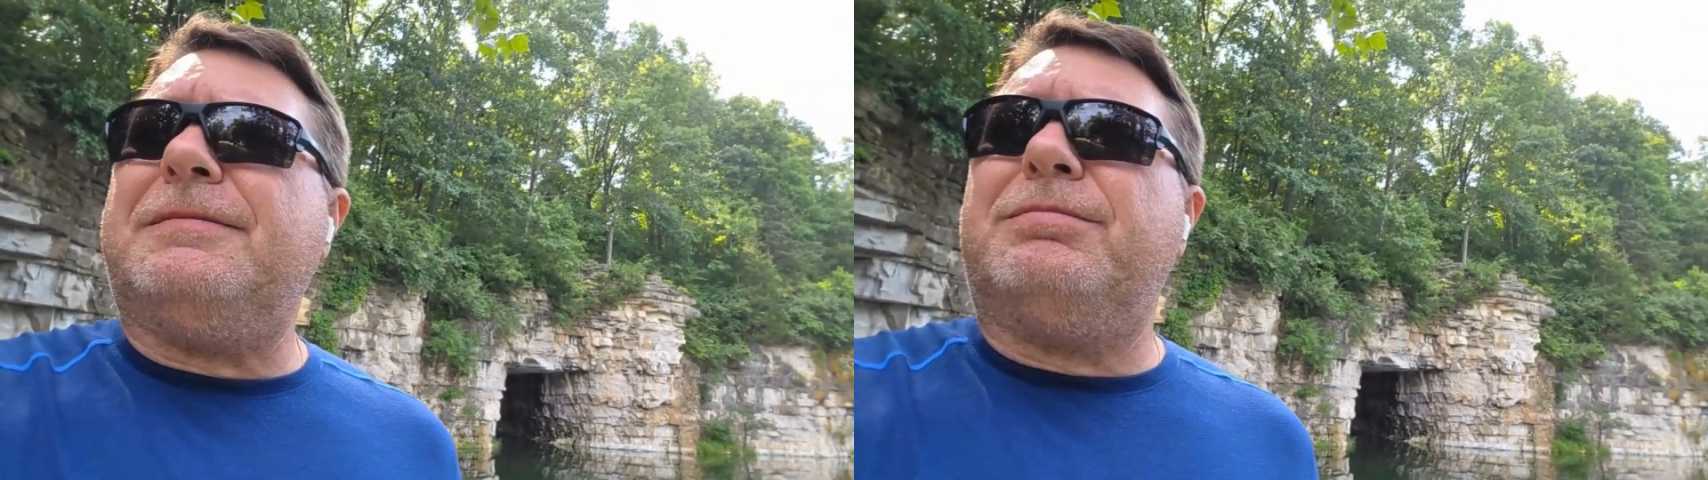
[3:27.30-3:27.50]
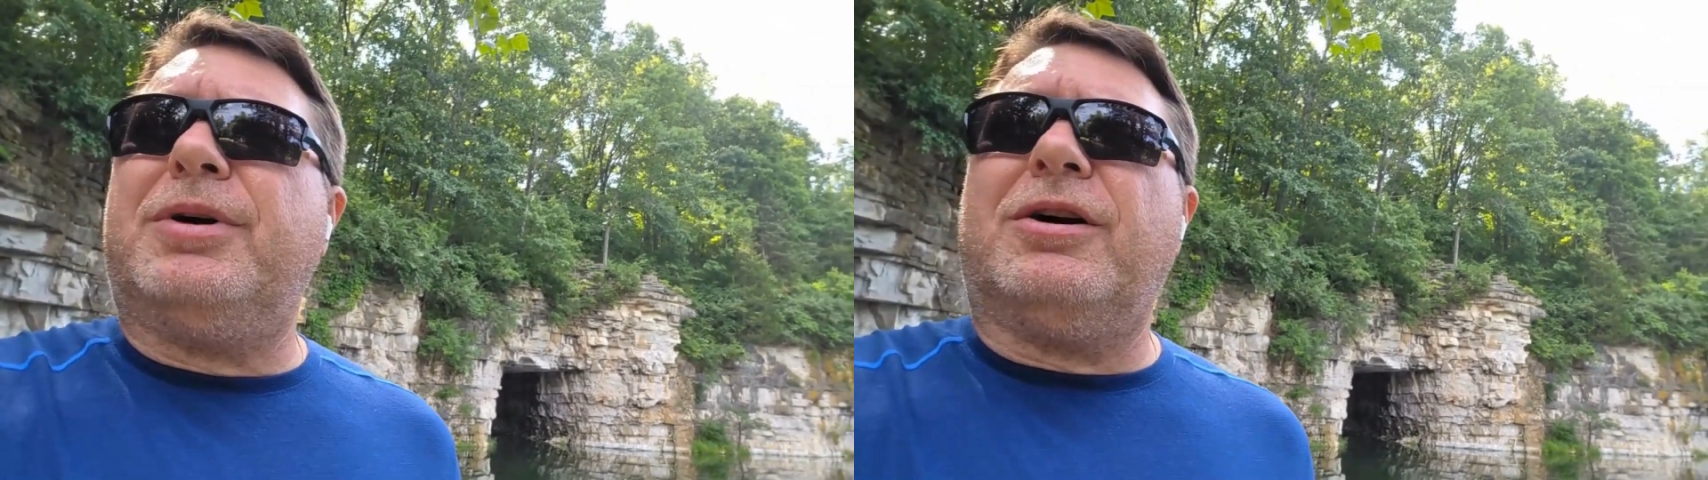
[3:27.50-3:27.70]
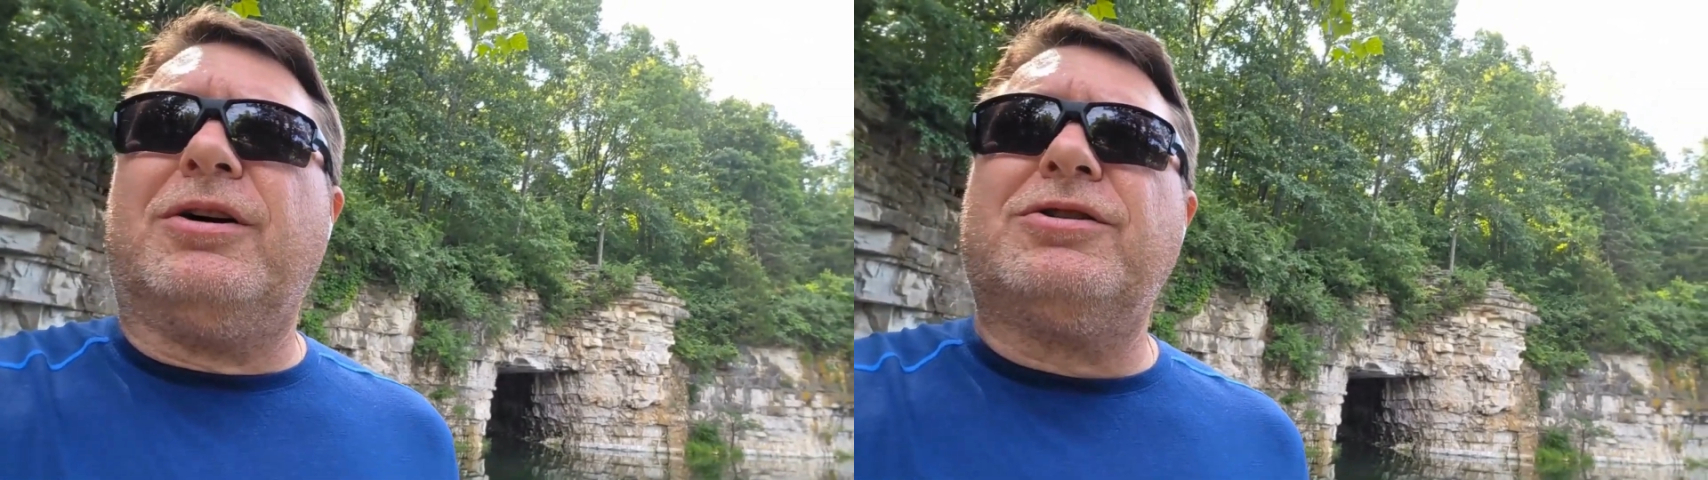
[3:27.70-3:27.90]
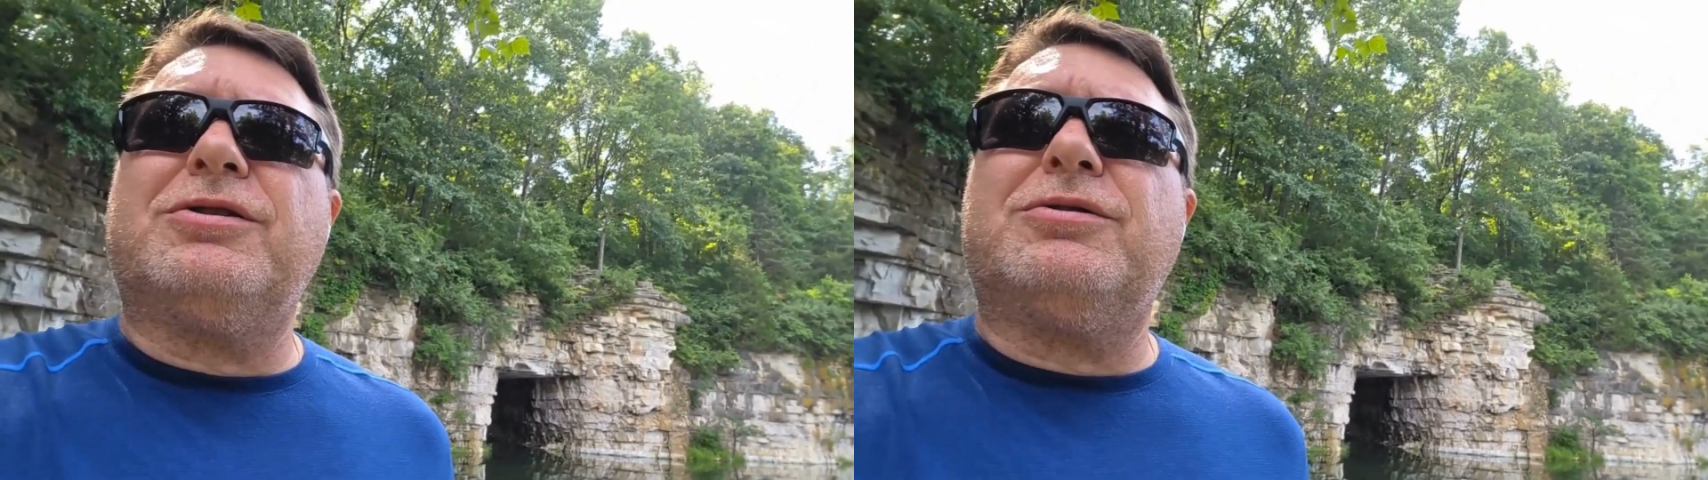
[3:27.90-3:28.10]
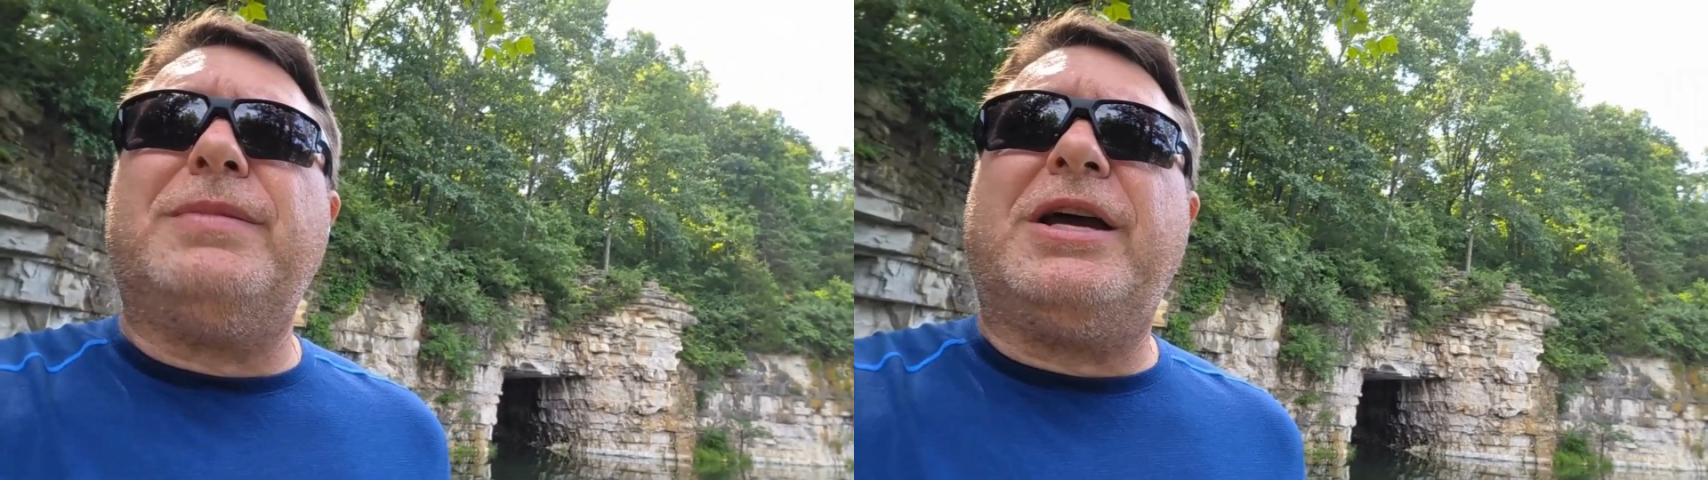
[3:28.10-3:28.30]
But
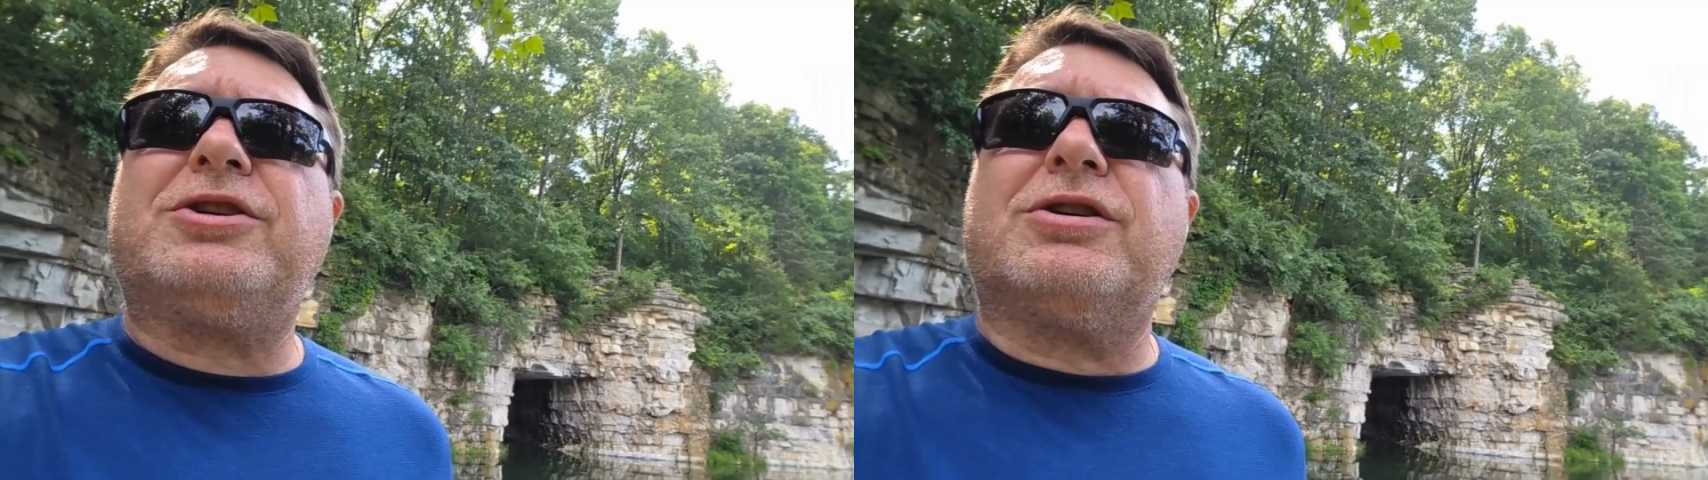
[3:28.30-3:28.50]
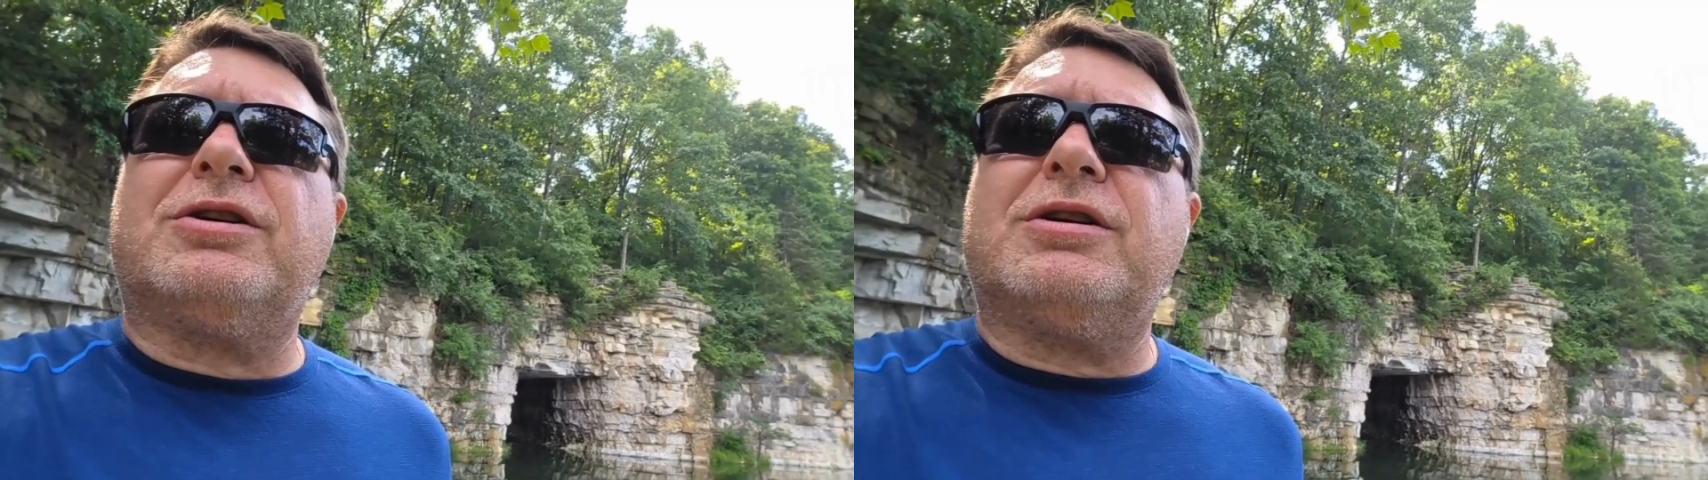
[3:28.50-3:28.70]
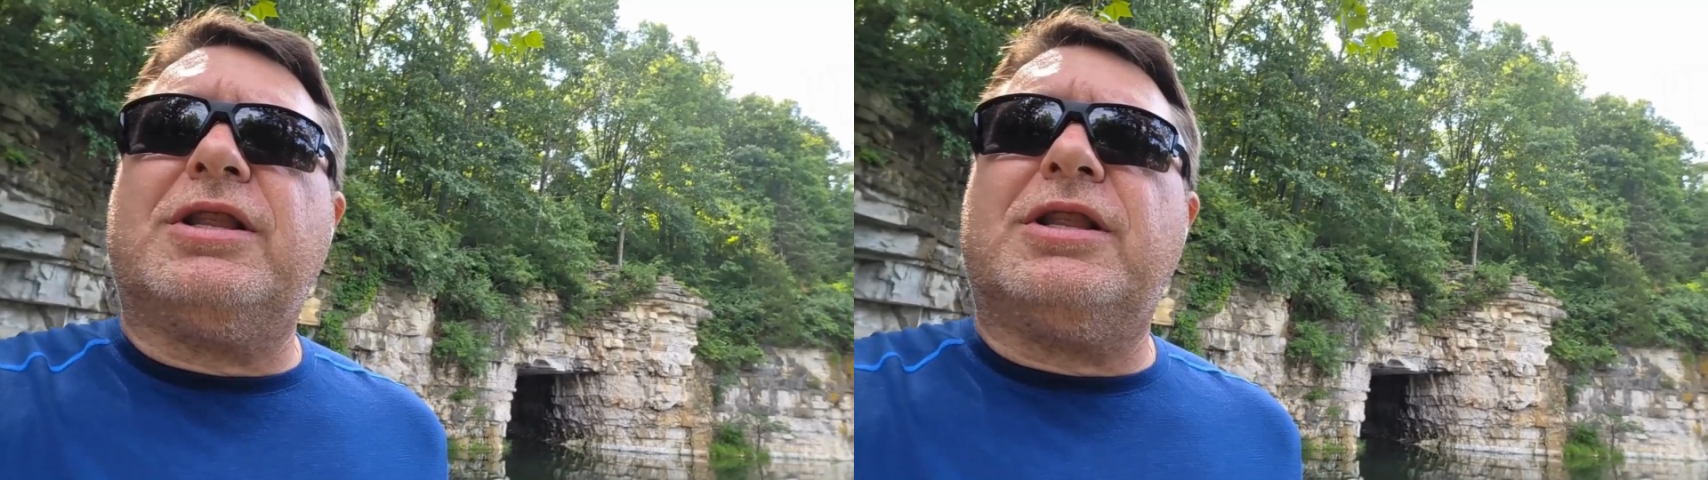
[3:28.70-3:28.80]
also make sure